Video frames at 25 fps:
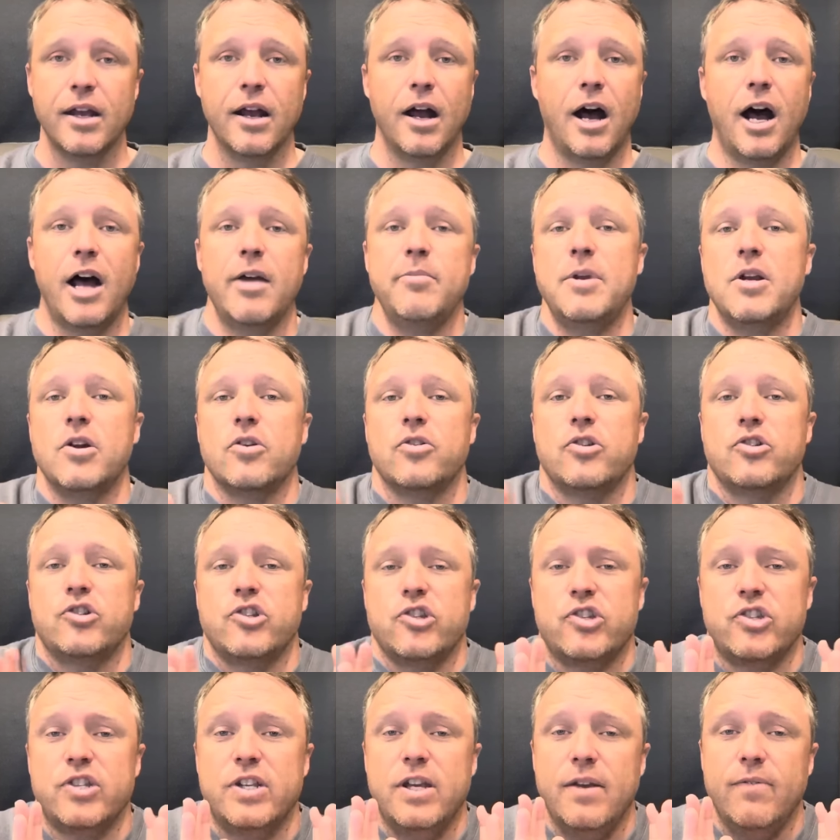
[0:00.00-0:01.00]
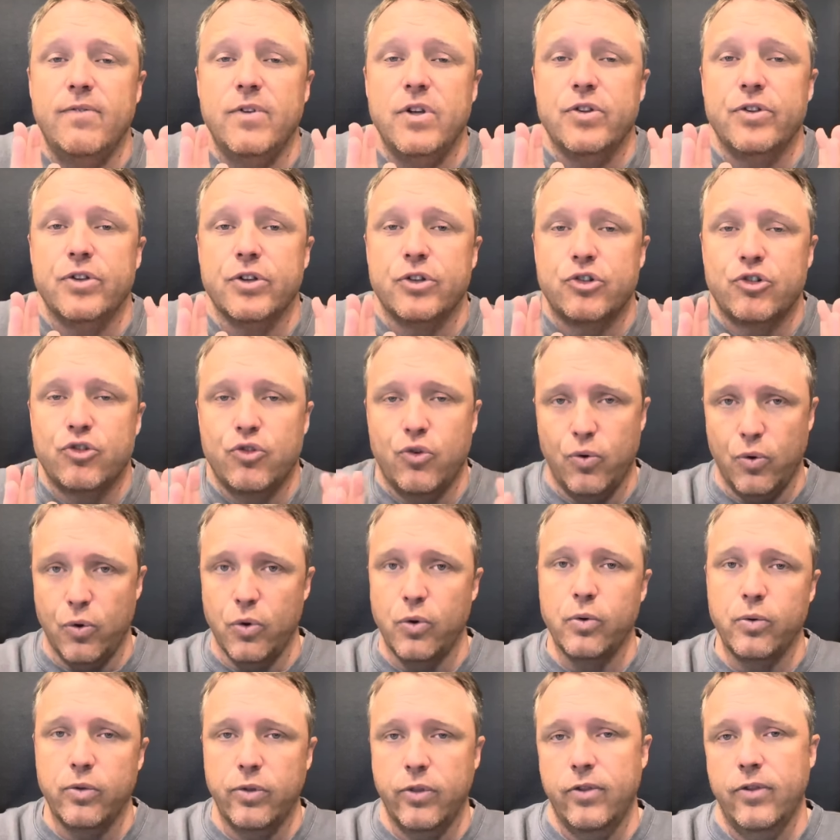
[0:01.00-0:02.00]
I'm here to just give you the
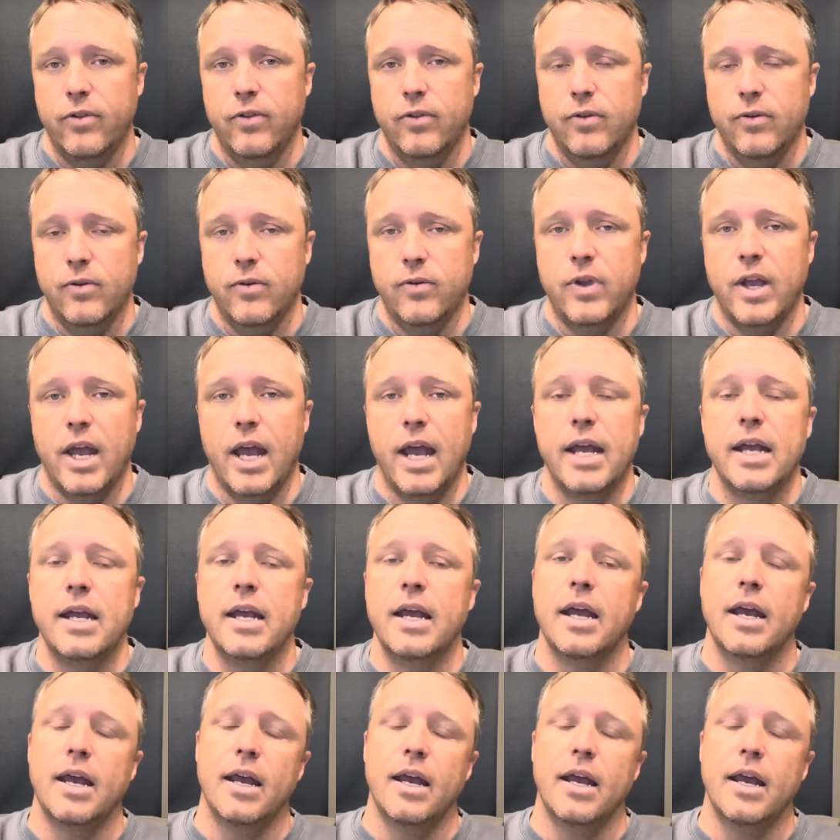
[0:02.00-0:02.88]
truth. Okay.